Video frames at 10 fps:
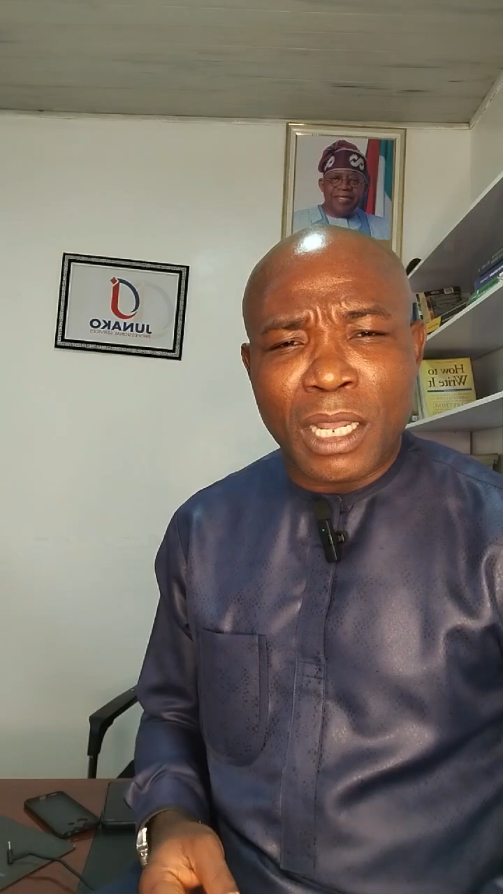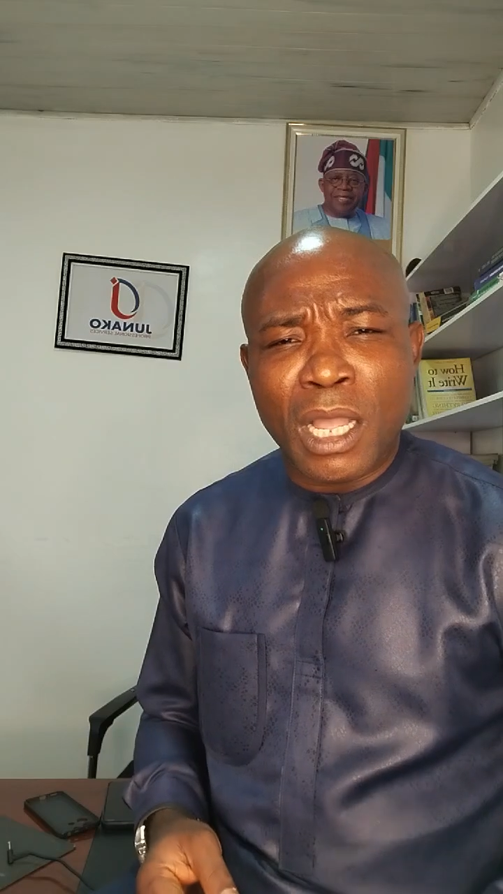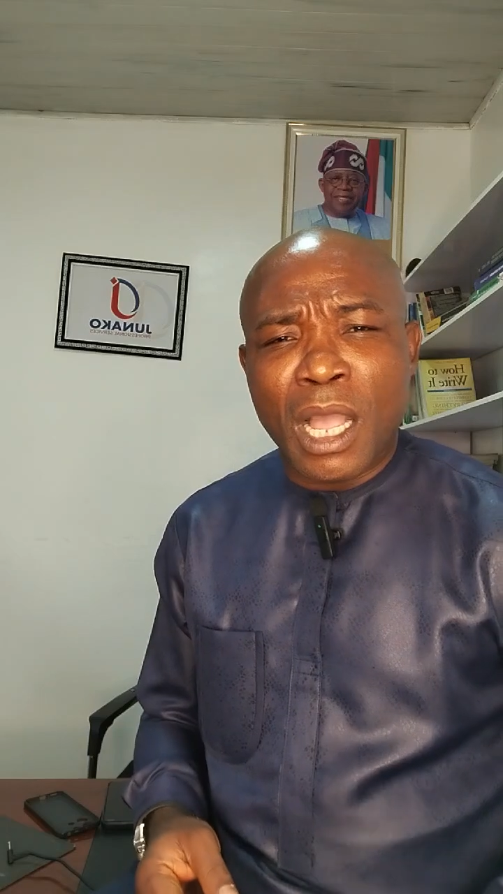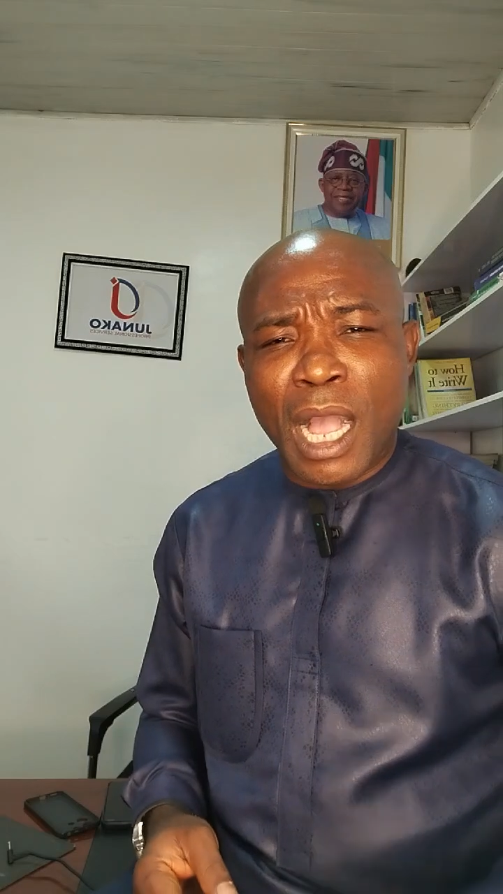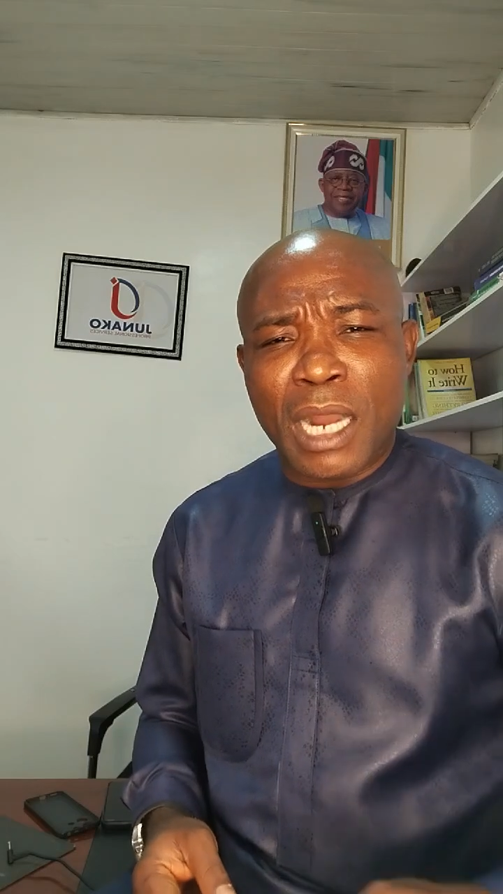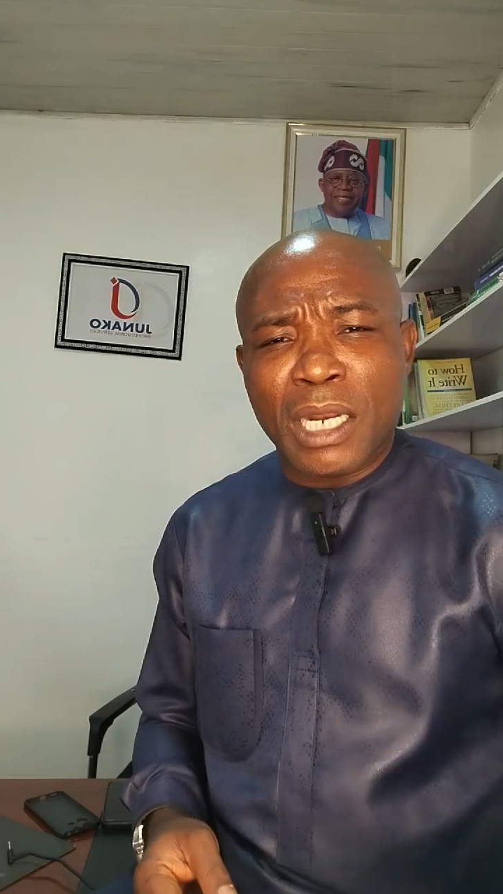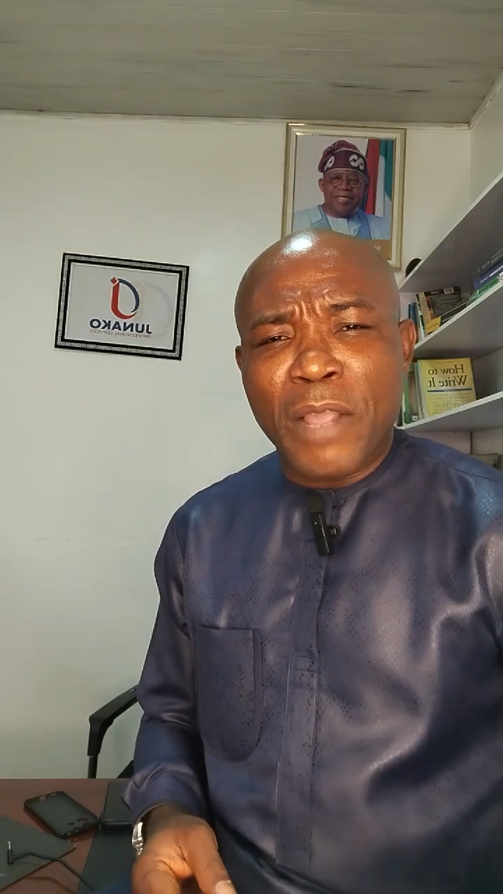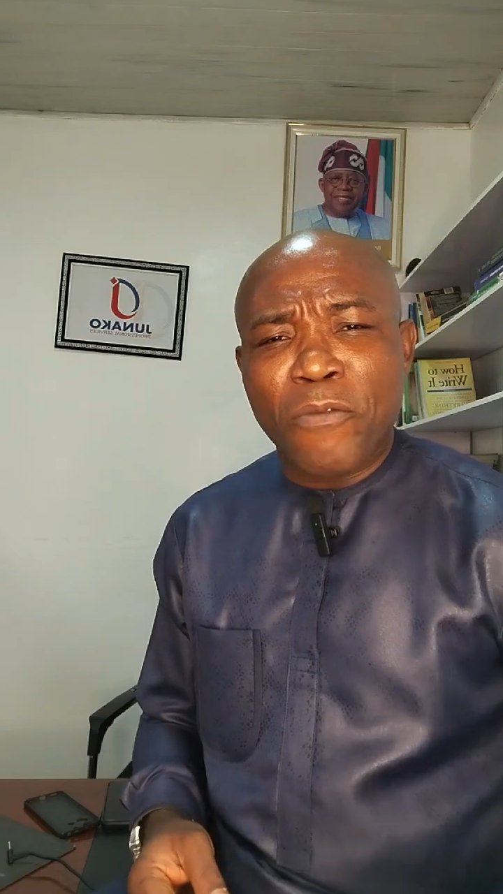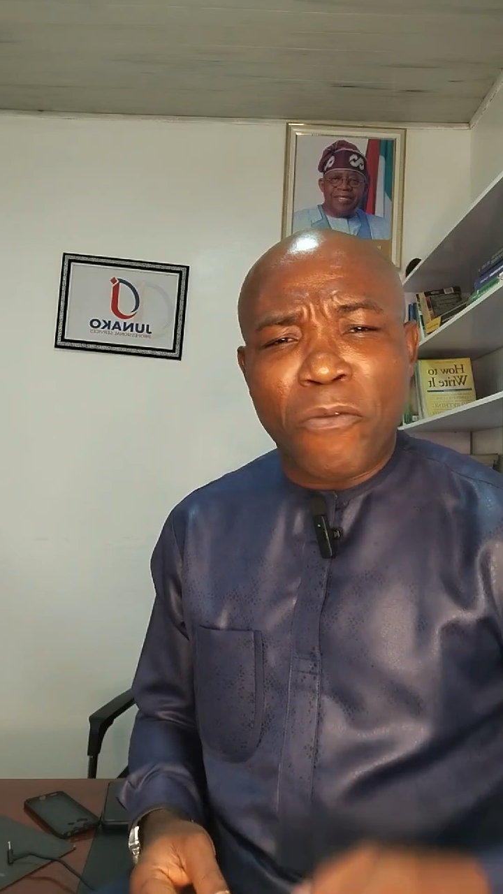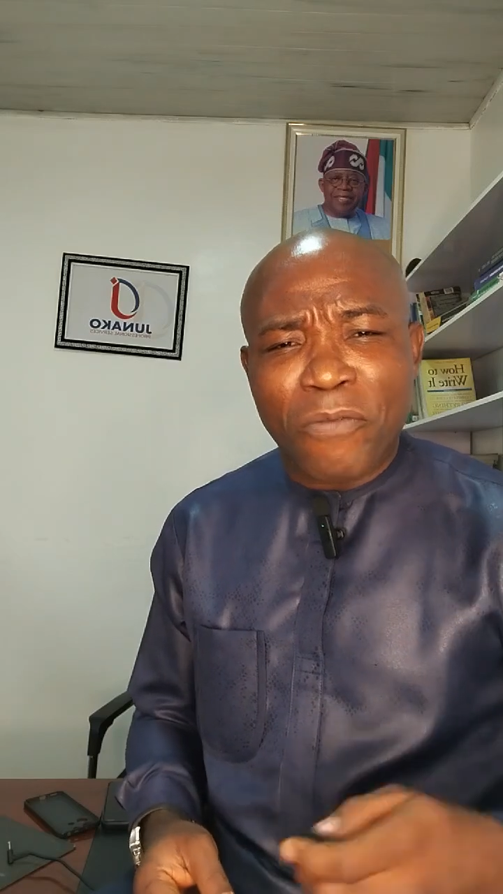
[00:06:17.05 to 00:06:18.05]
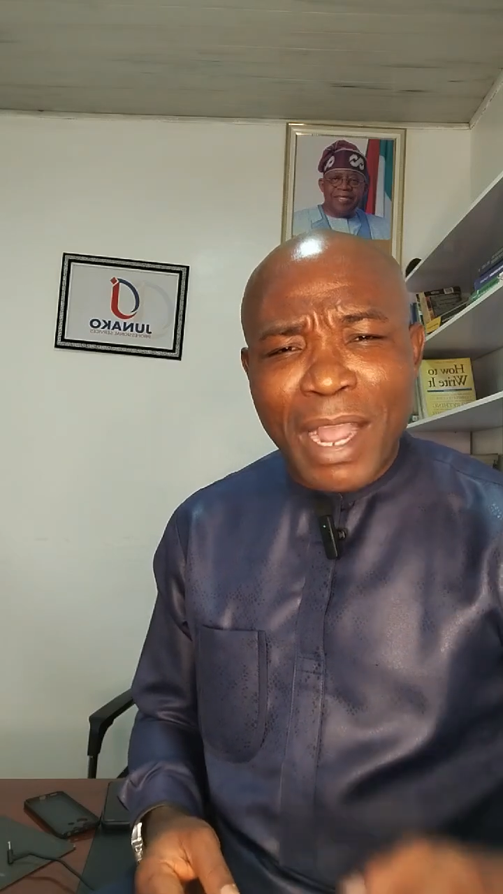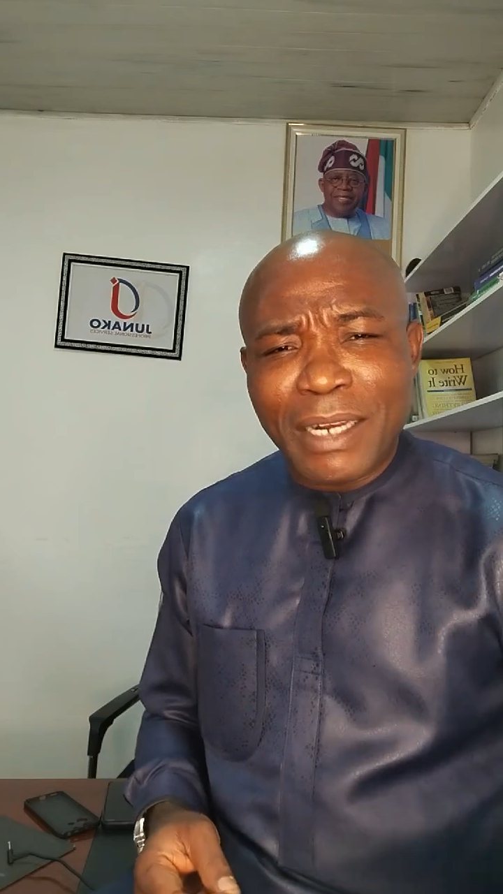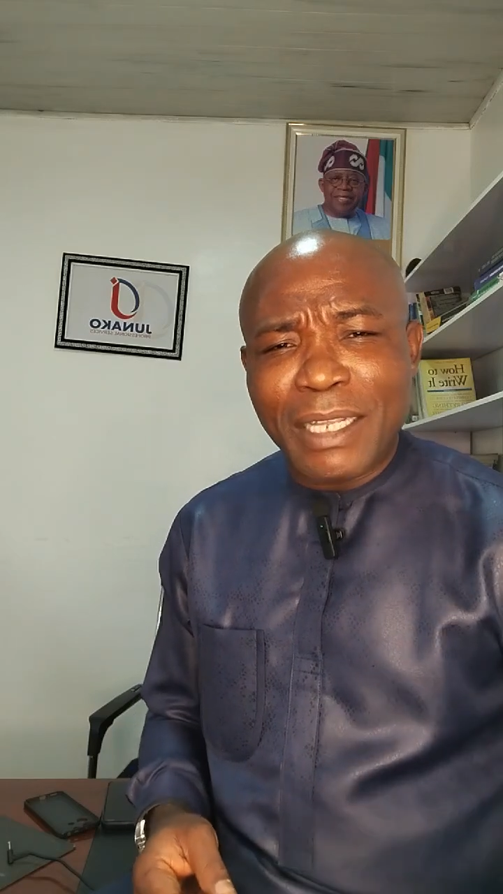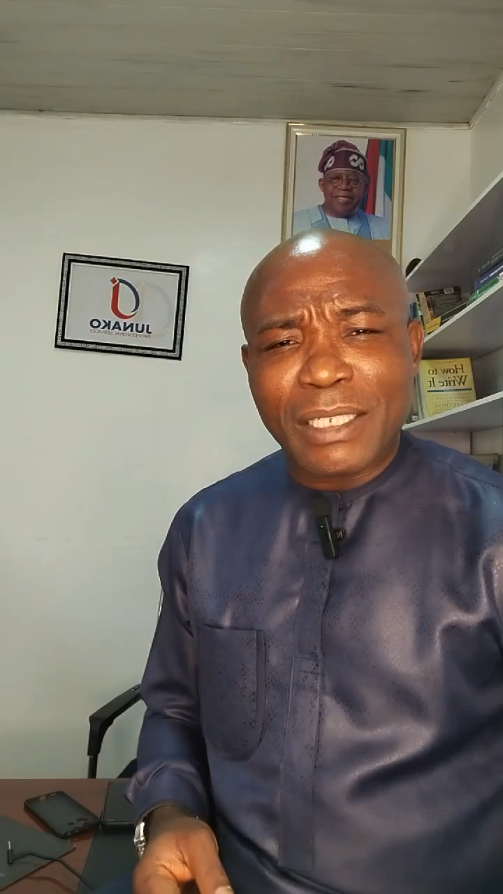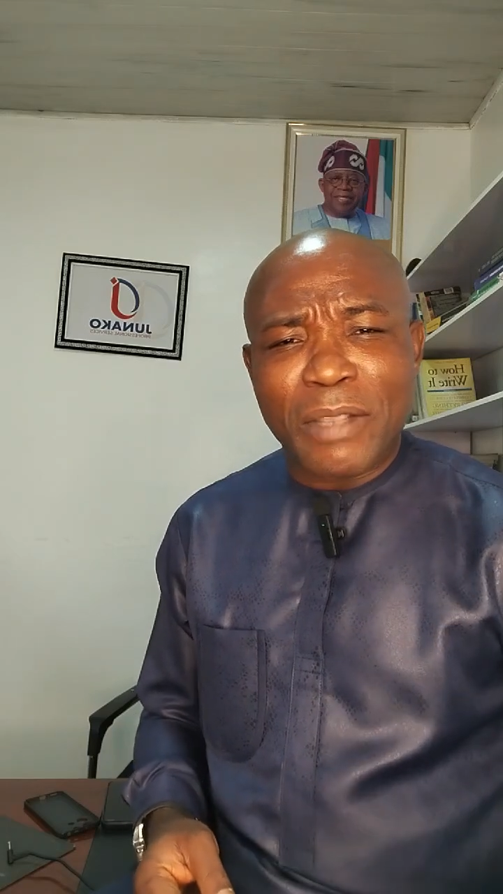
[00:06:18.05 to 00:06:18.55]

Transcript: If not, share.